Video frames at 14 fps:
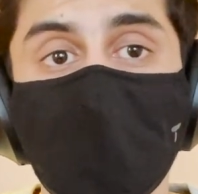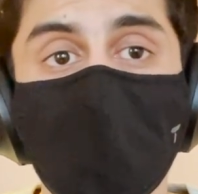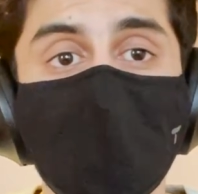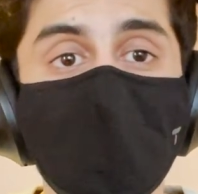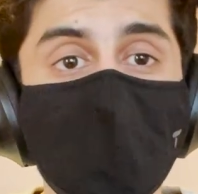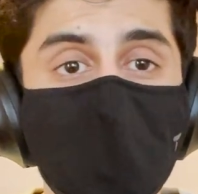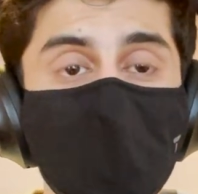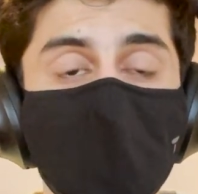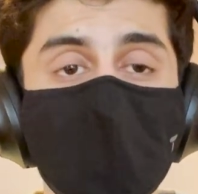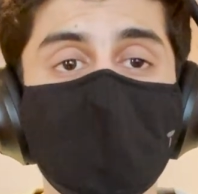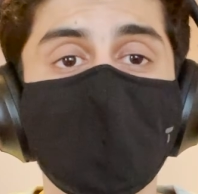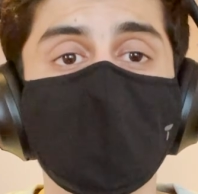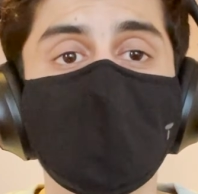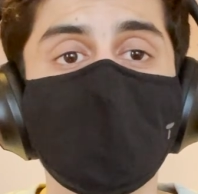much
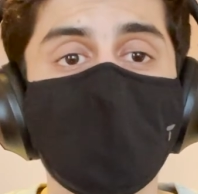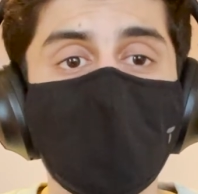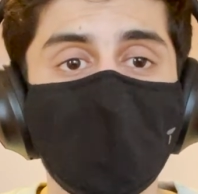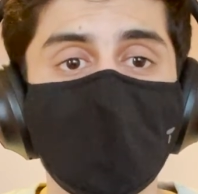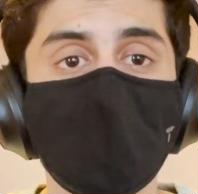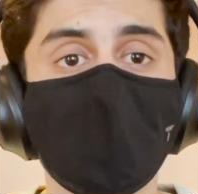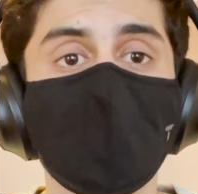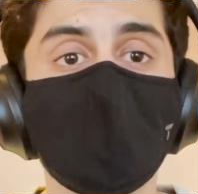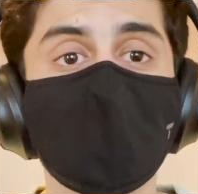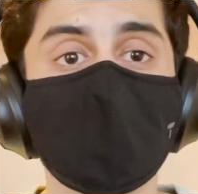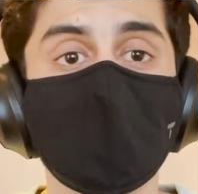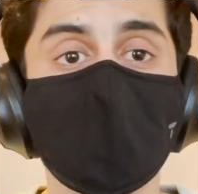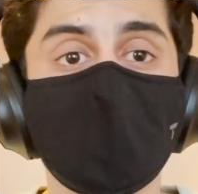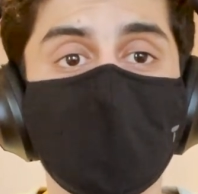more
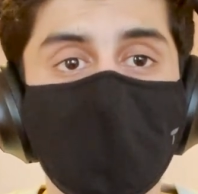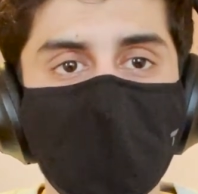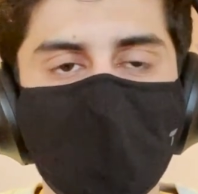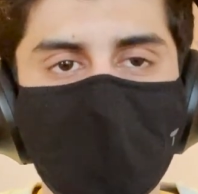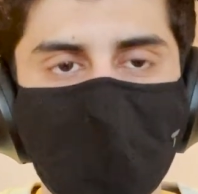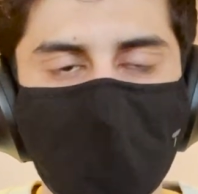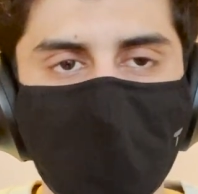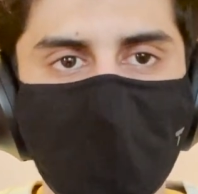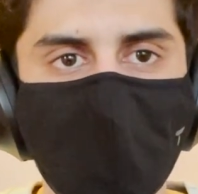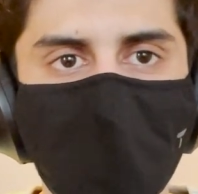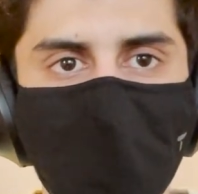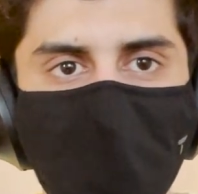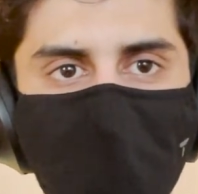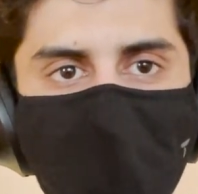environmental friendly
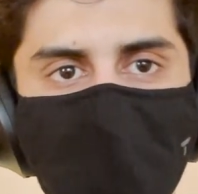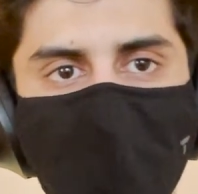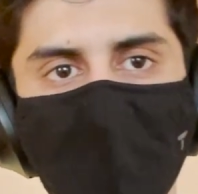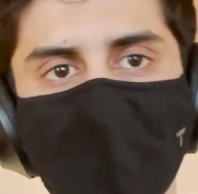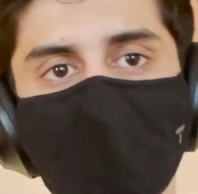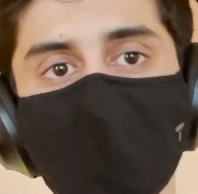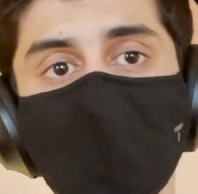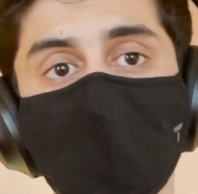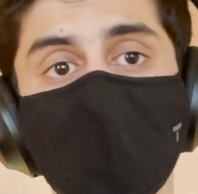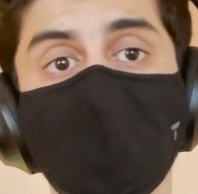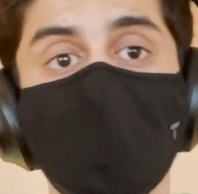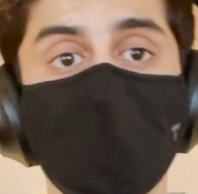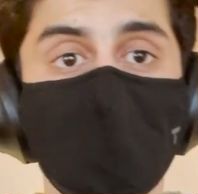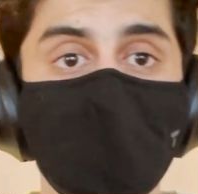environment, then you
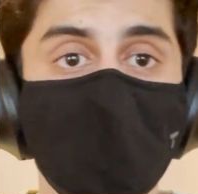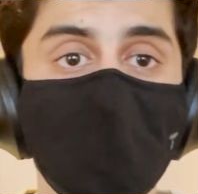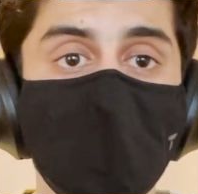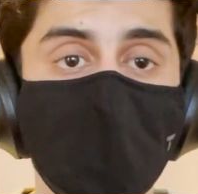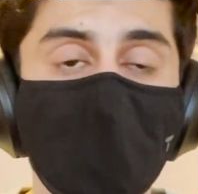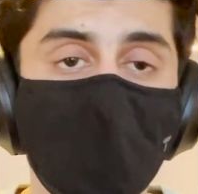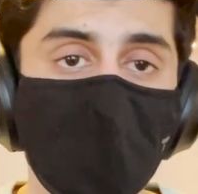have to